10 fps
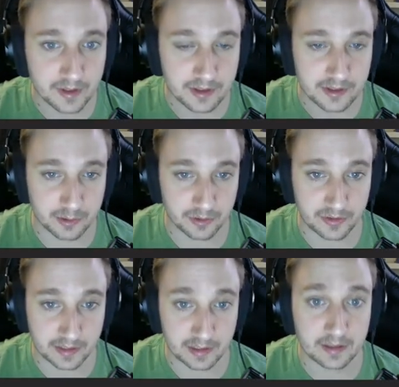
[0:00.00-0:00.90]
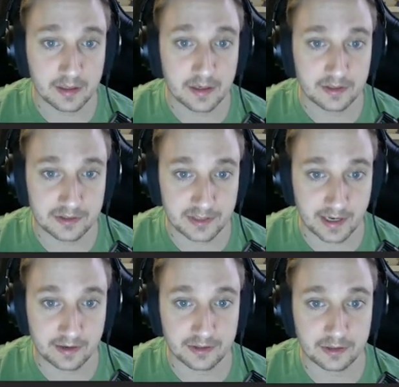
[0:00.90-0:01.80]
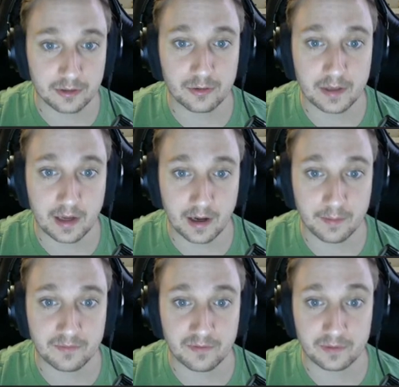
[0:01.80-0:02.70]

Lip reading: so we're thinking down, 2, 3, up,